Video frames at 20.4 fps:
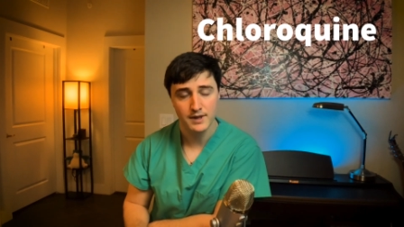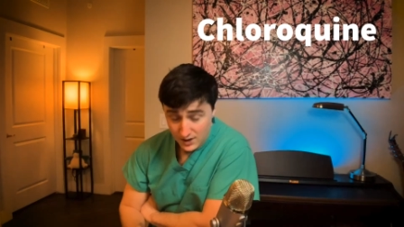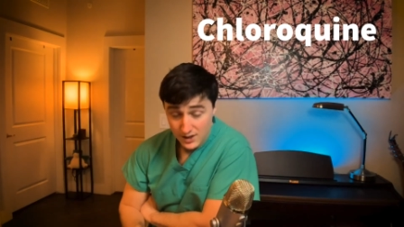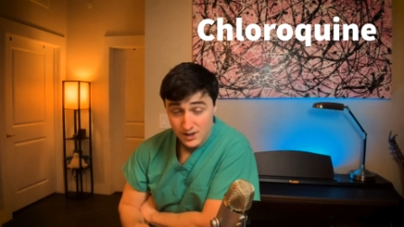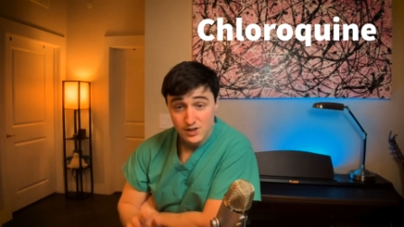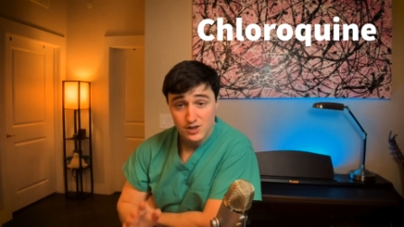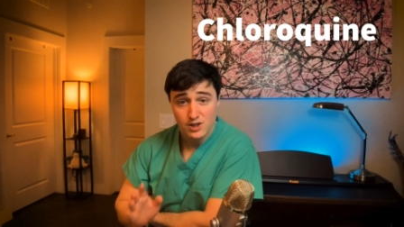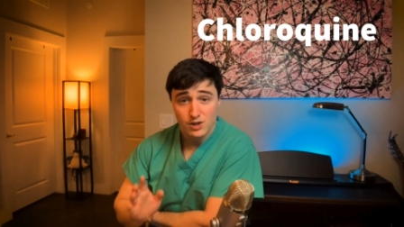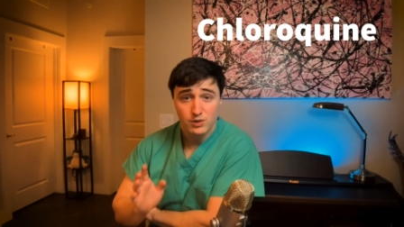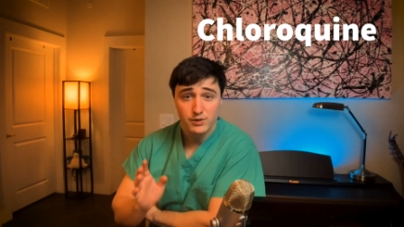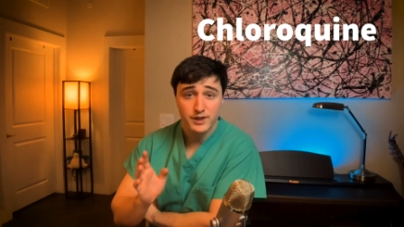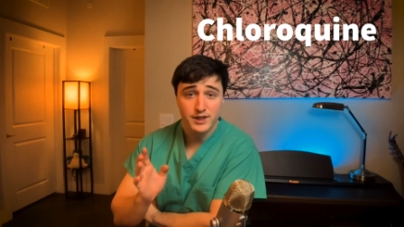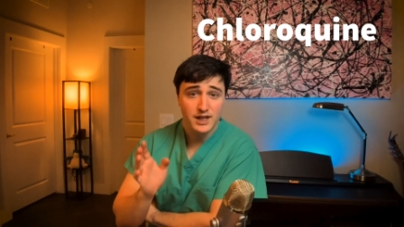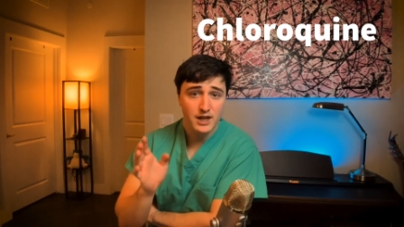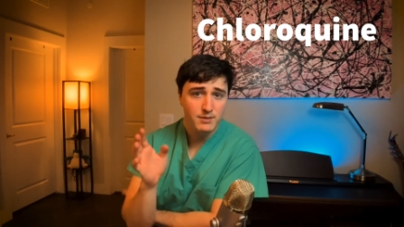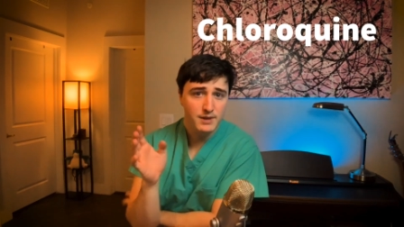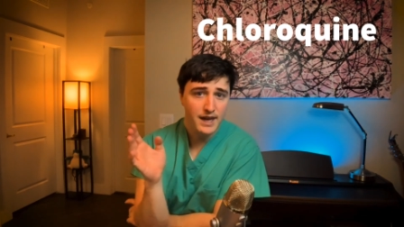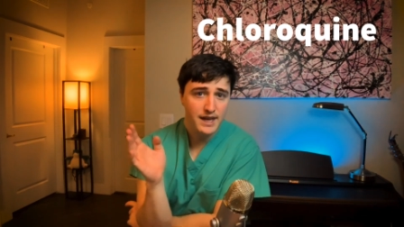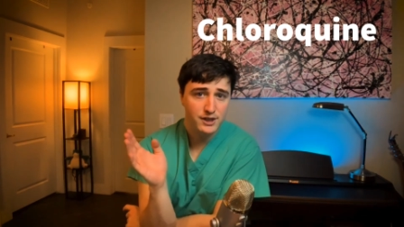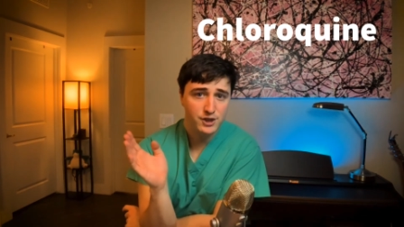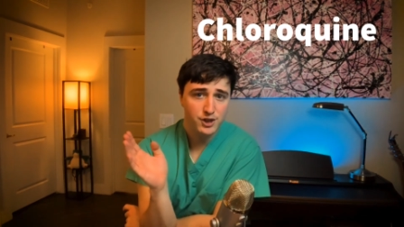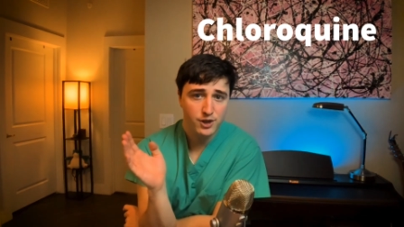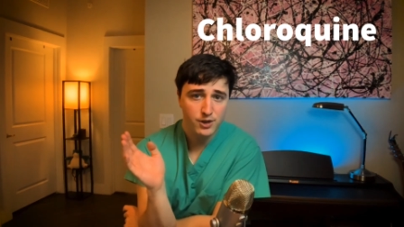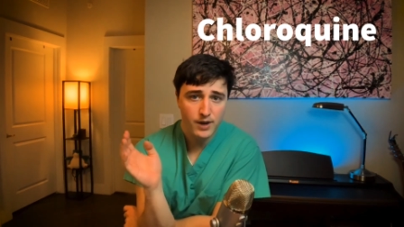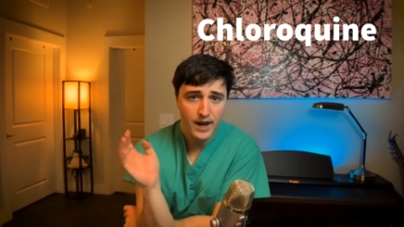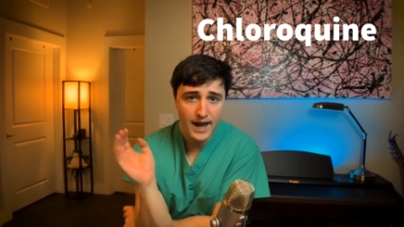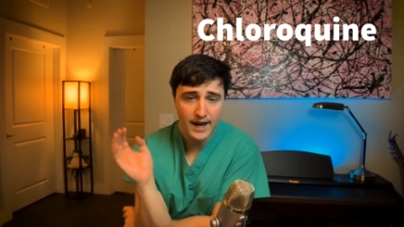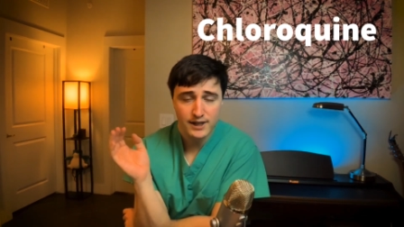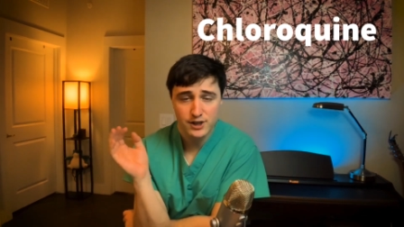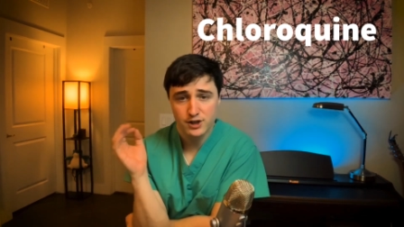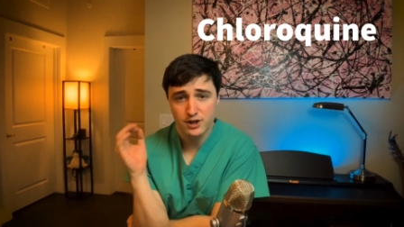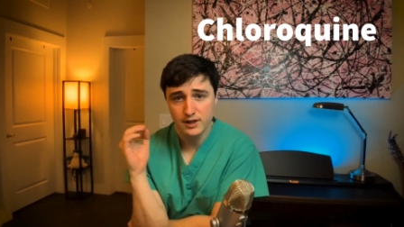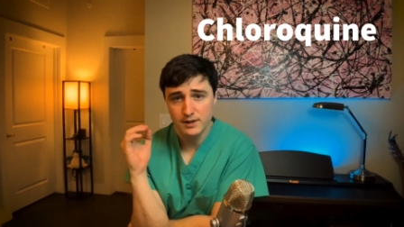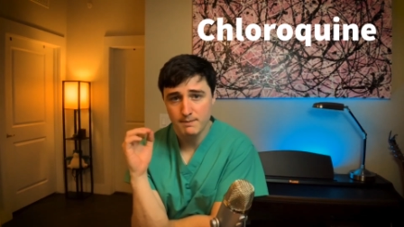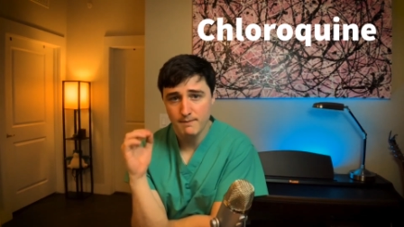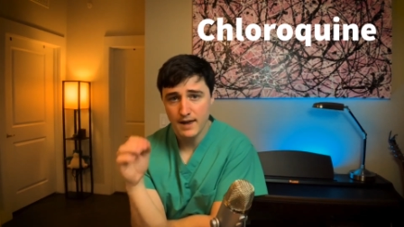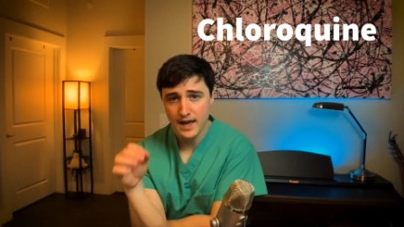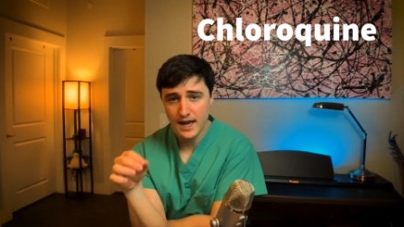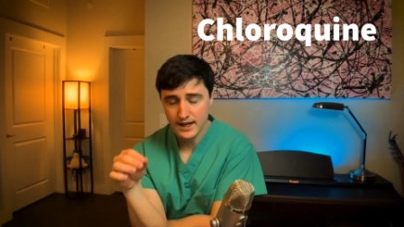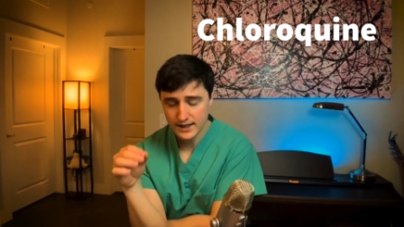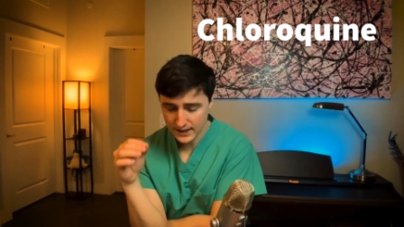So the WHO actually
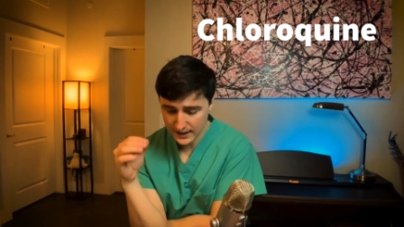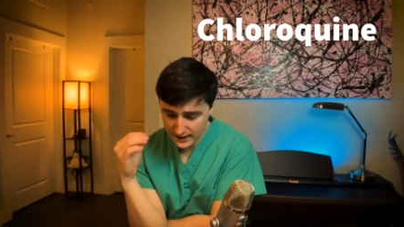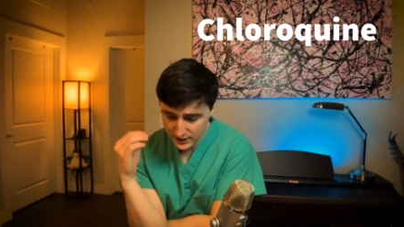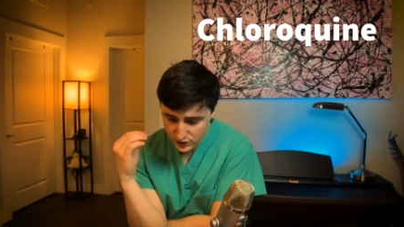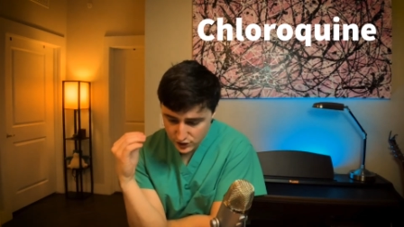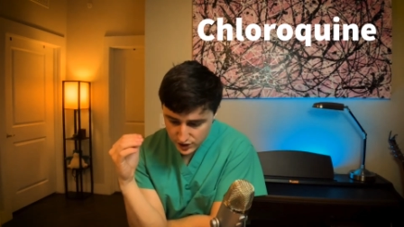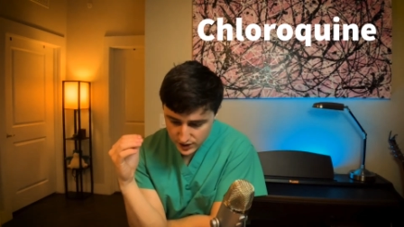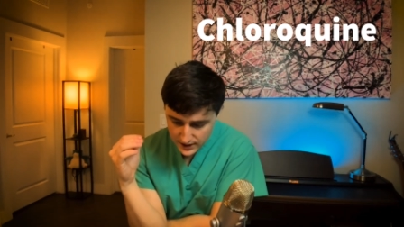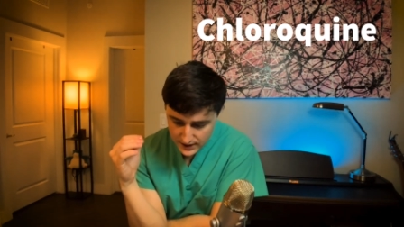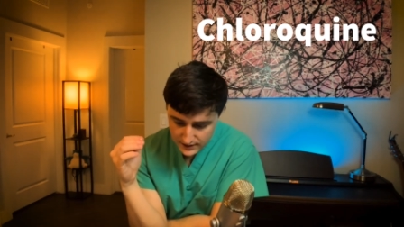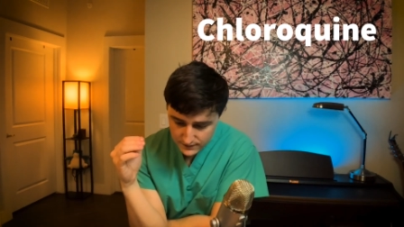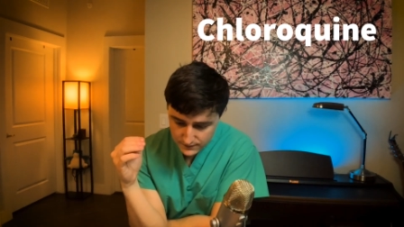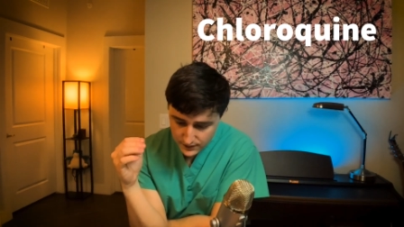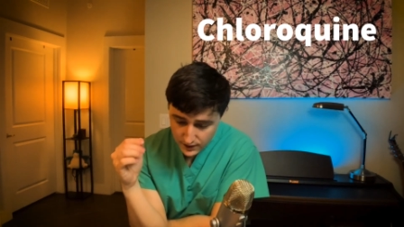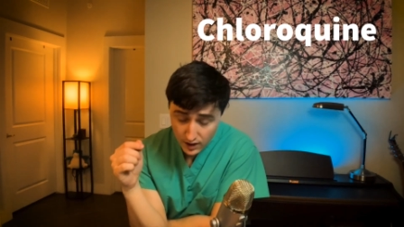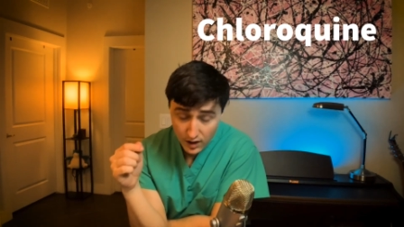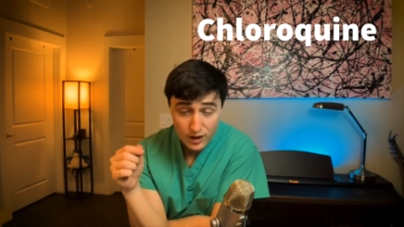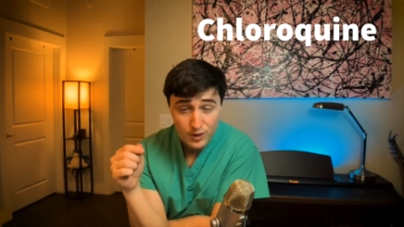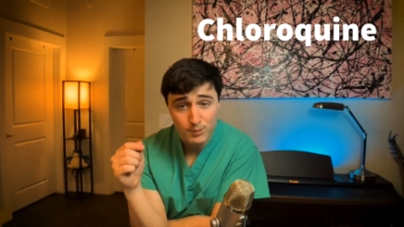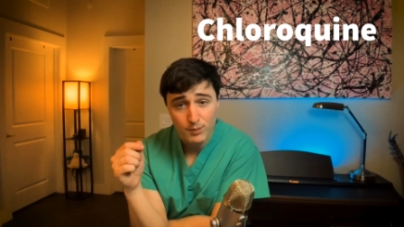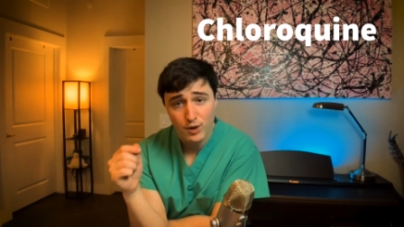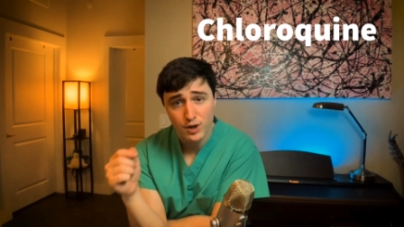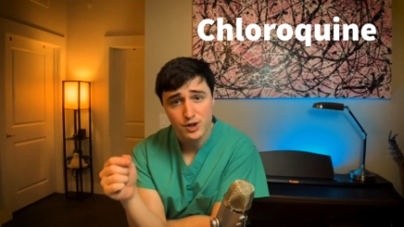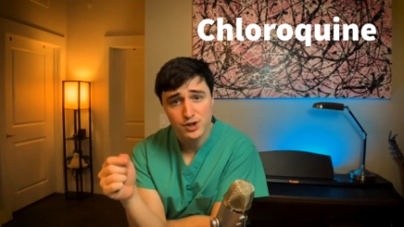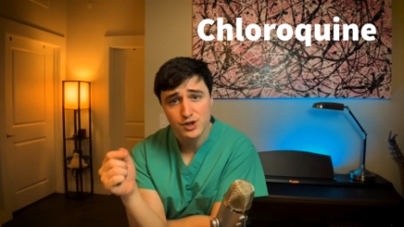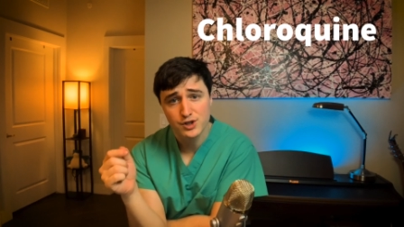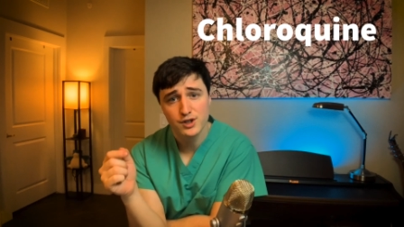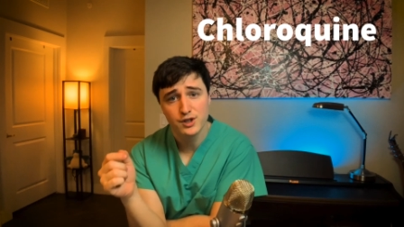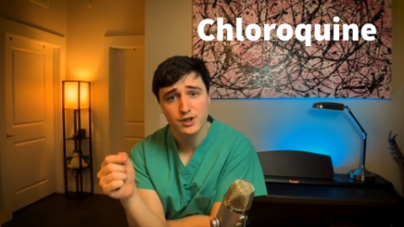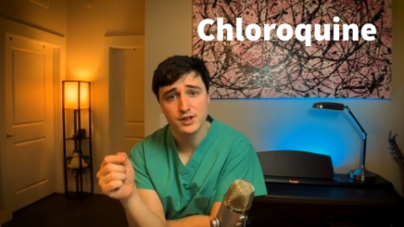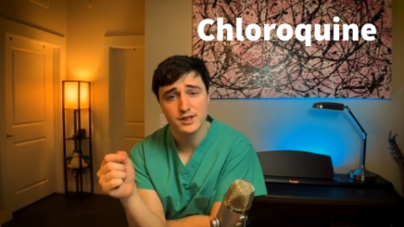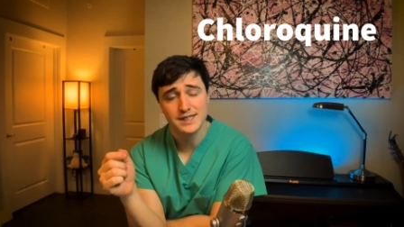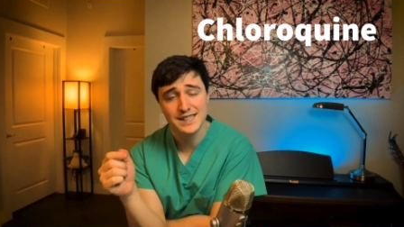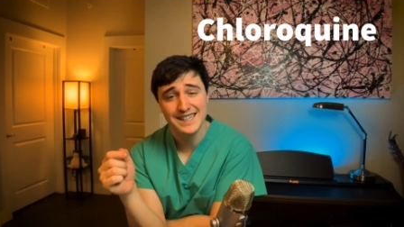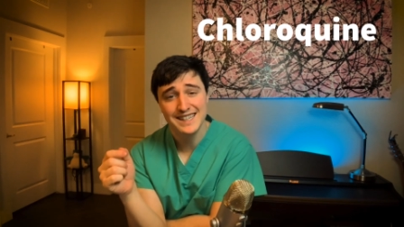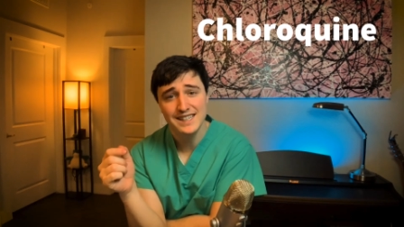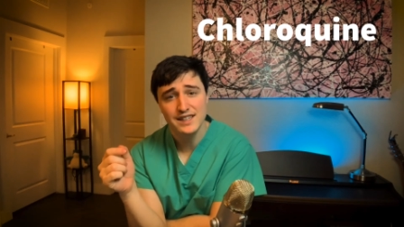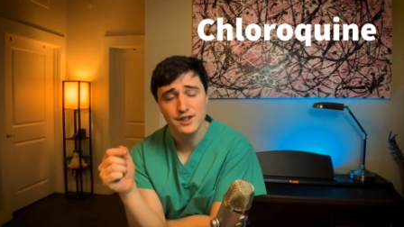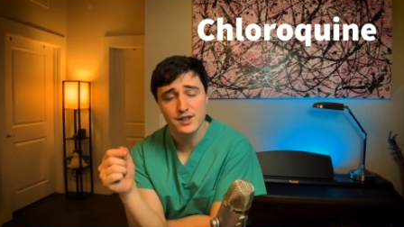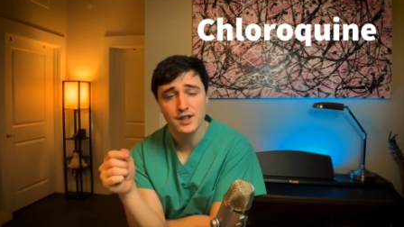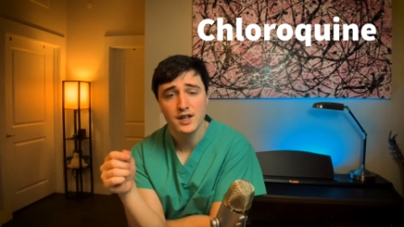met in Geneva on March
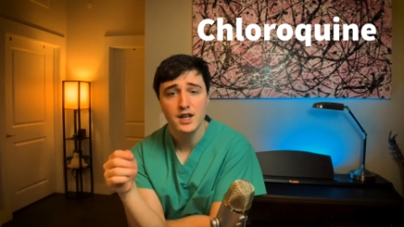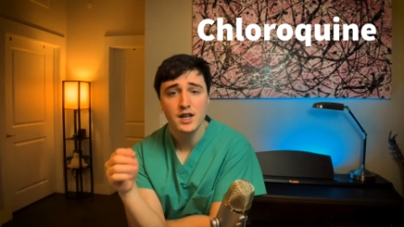13th